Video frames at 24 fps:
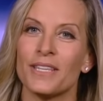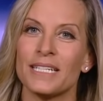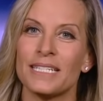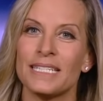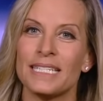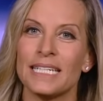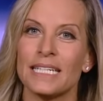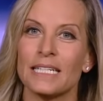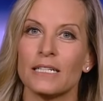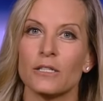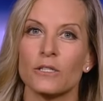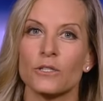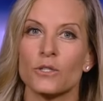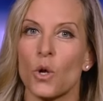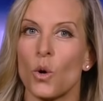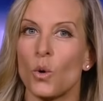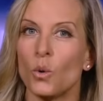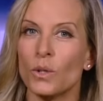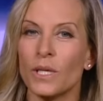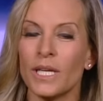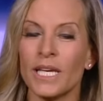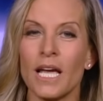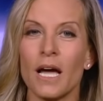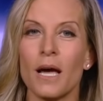the deals
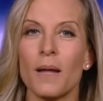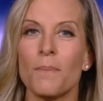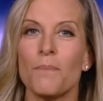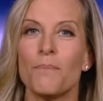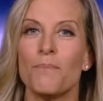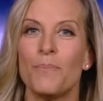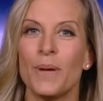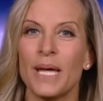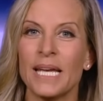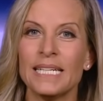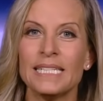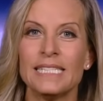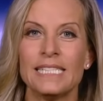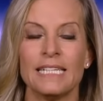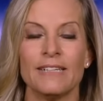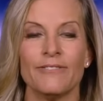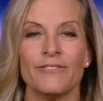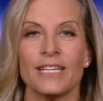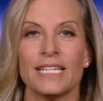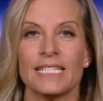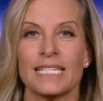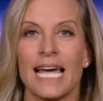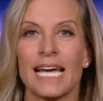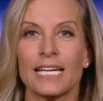only on big TVs.